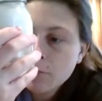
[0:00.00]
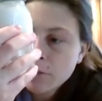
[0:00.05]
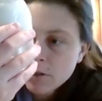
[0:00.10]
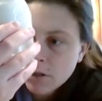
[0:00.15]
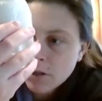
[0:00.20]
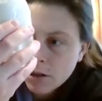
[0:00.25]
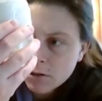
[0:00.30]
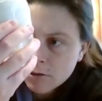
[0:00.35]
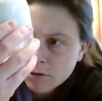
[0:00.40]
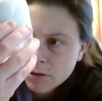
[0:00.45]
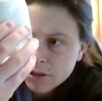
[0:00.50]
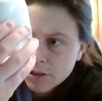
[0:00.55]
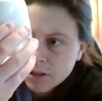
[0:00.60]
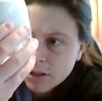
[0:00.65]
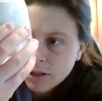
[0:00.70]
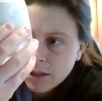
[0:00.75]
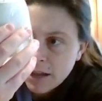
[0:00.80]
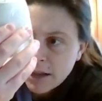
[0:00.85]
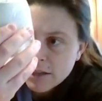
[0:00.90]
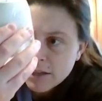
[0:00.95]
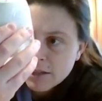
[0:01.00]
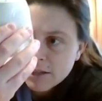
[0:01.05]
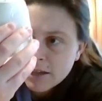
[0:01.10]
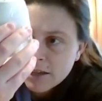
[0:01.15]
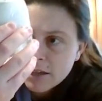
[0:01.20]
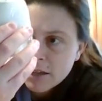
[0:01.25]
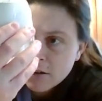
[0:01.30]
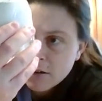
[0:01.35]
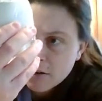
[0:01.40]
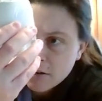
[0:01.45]
is all crystallized
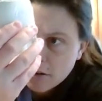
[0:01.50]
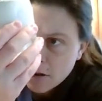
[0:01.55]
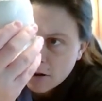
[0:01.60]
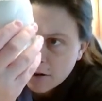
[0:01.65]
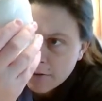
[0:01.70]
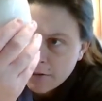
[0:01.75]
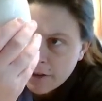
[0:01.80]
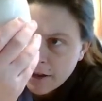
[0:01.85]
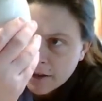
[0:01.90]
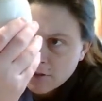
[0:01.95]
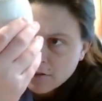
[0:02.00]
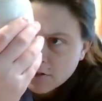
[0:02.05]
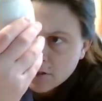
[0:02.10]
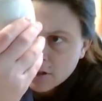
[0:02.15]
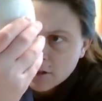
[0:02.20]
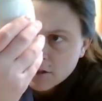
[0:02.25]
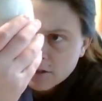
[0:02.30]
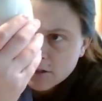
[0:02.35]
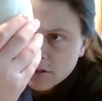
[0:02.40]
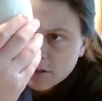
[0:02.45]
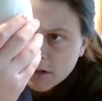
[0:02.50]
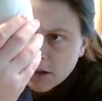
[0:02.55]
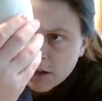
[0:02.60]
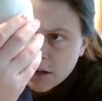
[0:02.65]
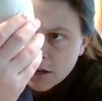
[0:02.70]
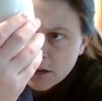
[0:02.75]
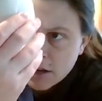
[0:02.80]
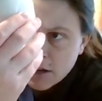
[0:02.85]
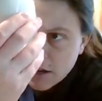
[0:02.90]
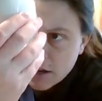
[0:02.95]
either, or if that's just
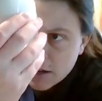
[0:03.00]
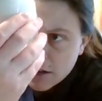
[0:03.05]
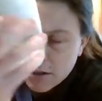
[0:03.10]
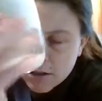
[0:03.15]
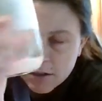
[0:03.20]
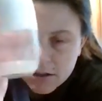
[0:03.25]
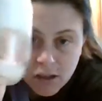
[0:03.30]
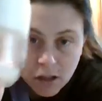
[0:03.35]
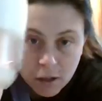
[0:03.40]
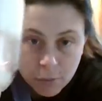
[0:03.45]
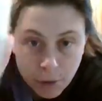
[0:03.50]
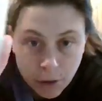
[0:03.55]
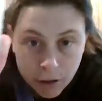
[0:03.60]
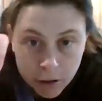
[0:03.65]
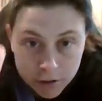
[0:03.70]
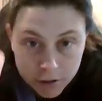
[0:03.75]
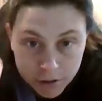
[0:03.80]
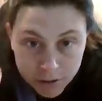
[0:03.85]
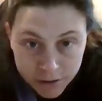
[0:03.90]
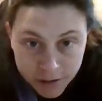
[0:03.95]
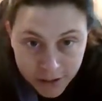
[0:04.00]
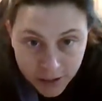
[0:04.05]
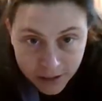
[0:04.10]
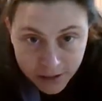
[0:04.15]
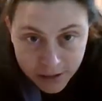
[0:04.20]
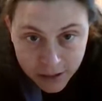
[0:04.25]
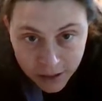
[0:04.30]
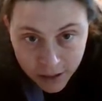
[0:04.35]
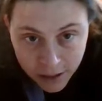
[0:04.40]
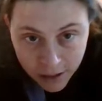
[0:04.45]
the salt particles
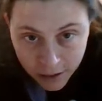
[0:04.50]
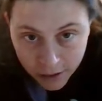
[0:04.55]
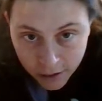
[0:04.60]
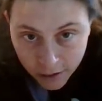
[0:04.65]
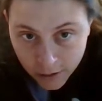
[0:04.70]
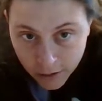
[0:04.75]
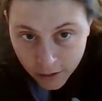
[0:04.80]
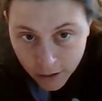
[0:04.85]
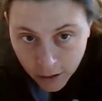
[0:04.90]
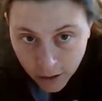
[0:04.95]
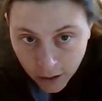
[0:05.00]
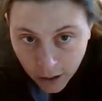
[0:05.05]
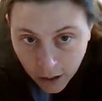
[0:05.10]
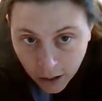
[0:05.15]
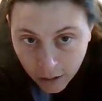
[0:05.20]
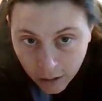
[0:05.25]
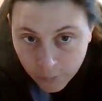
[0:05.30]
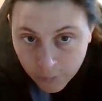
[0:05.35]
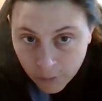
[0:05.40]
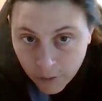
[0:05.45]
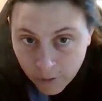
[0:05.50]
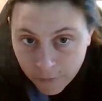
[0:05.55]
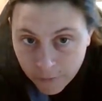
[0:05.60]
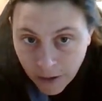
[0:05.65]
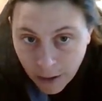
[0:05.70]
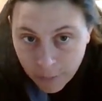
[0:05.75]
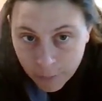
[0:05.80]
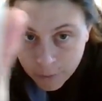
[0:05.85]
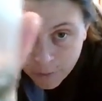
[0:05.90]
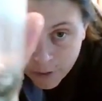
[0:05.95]
that didn't
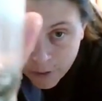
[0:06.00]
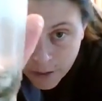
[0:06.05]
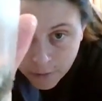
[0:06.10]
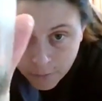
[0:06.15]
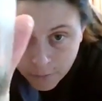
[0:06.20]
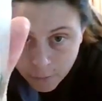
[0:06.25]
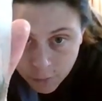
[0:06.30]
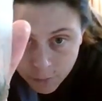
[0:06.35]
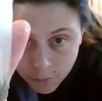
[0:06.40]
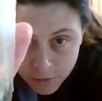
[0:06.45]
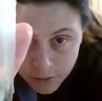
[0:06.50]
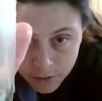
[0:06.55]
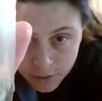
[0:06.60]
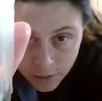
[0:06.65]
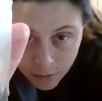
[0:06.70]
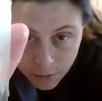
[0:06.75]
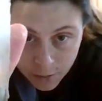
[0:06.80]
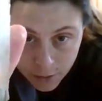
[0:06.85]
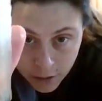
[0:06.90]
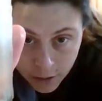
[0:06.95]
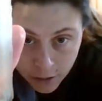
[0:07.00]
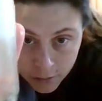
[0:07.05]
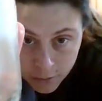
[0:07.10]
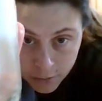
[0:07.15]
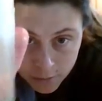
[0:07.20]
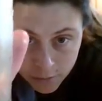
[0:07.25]
evaporate. Whoops, there we are.